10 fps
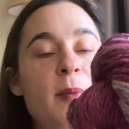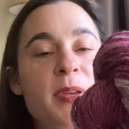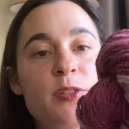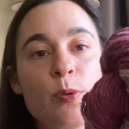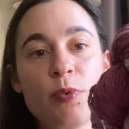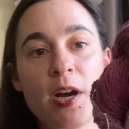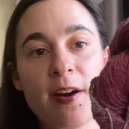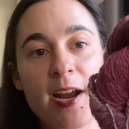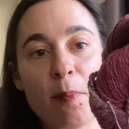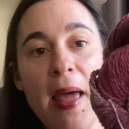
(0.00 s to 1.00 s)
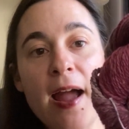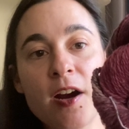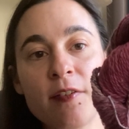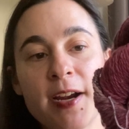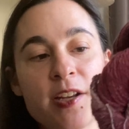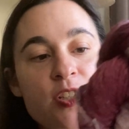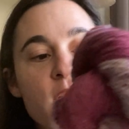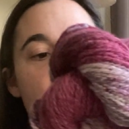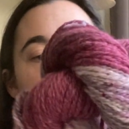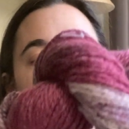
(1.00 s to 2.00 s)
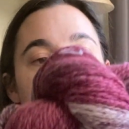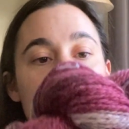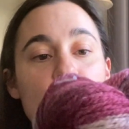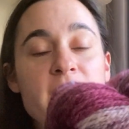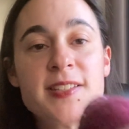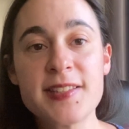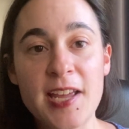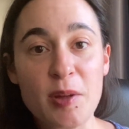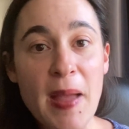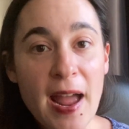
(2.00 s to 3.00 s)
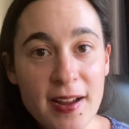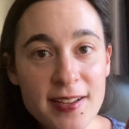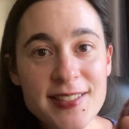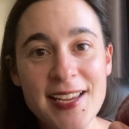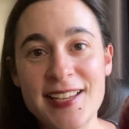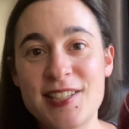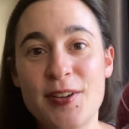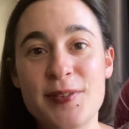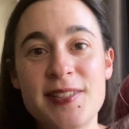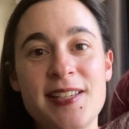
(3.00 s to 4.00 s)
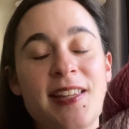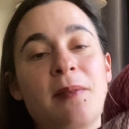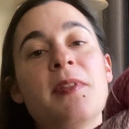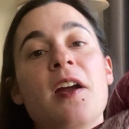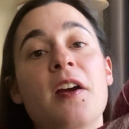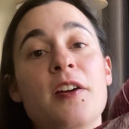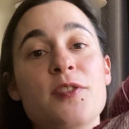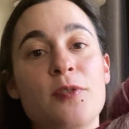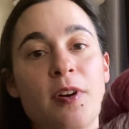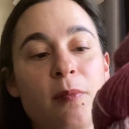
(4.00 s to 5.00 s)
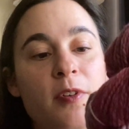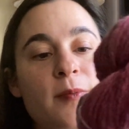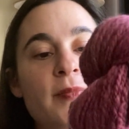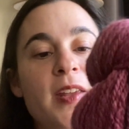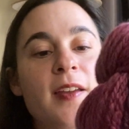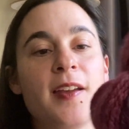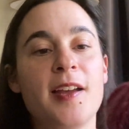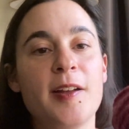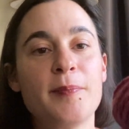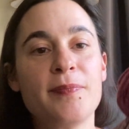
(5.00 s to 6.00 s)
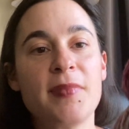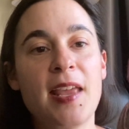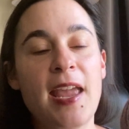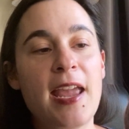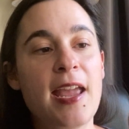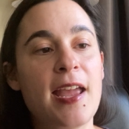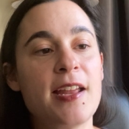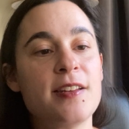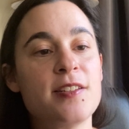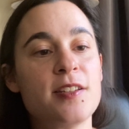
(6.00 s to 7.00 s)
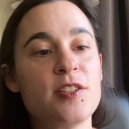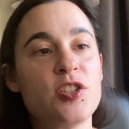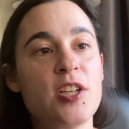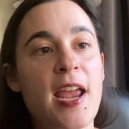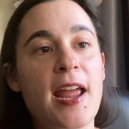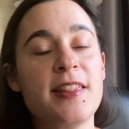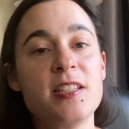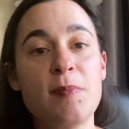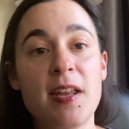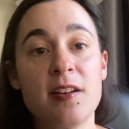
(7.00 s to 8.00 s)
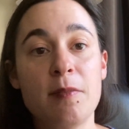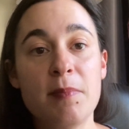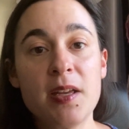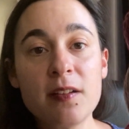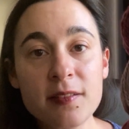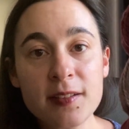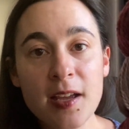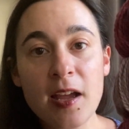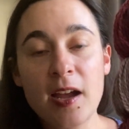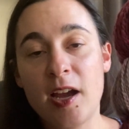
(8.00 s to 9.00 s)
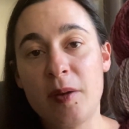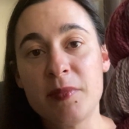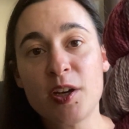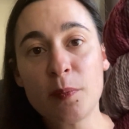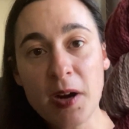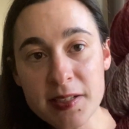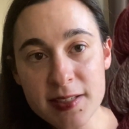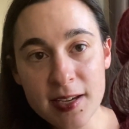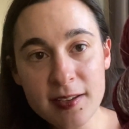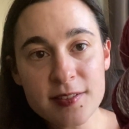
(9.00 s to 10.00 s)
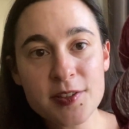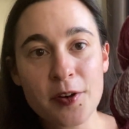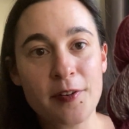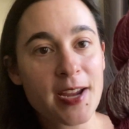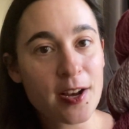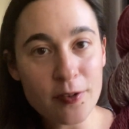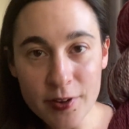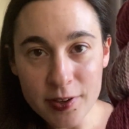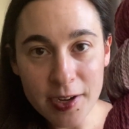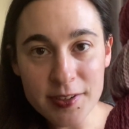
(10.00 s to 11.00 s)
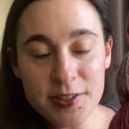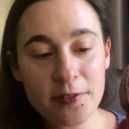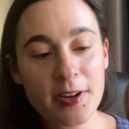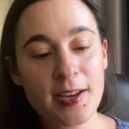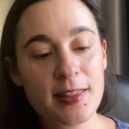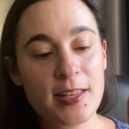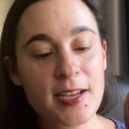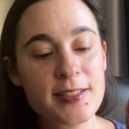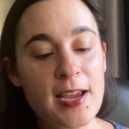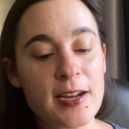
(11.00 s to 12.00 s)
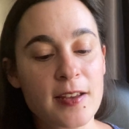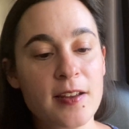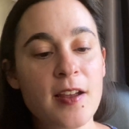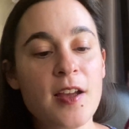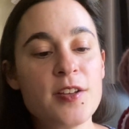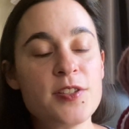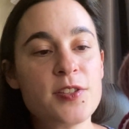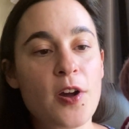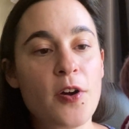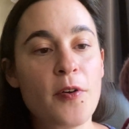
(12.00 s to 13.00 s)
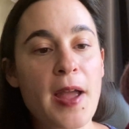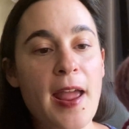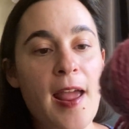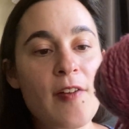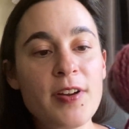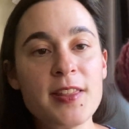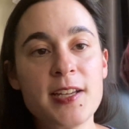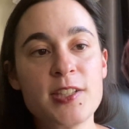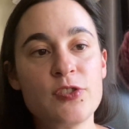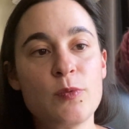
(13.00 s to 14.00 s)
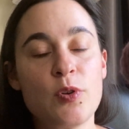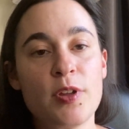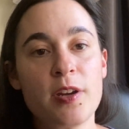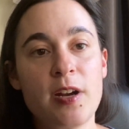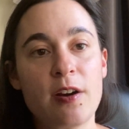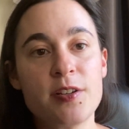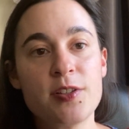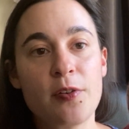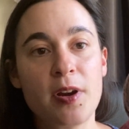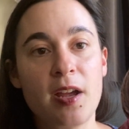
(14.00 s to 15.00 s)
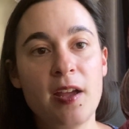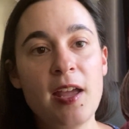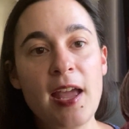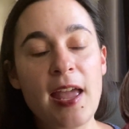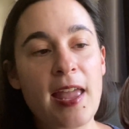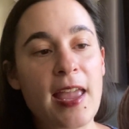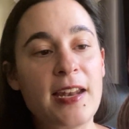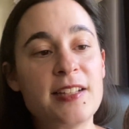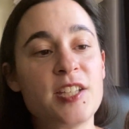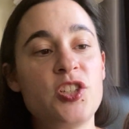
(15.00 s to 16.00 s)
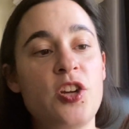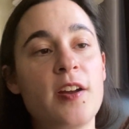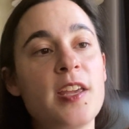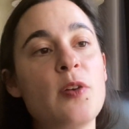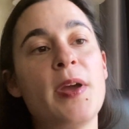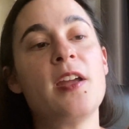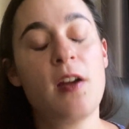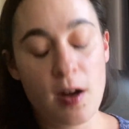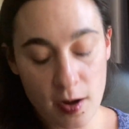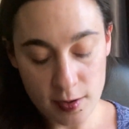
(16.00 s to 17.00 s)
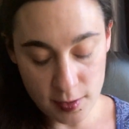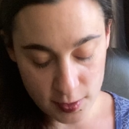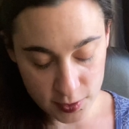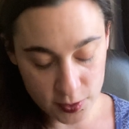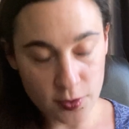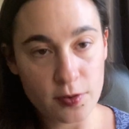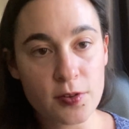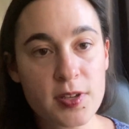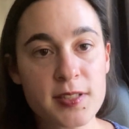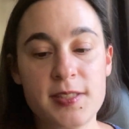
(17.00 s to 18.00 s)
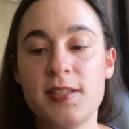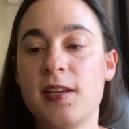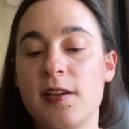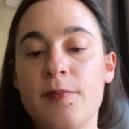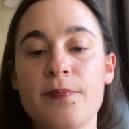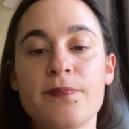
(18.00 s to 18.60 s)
Peaceful Prairie Alpaca Ranch raises the alpacas. I get to go see them. They are adorable. And she had this made in a mill near Prescott, so again, northern Arizona, and then I dyed it. So everything is from northern Arizona, and it's a chunky weight yarn, so you can see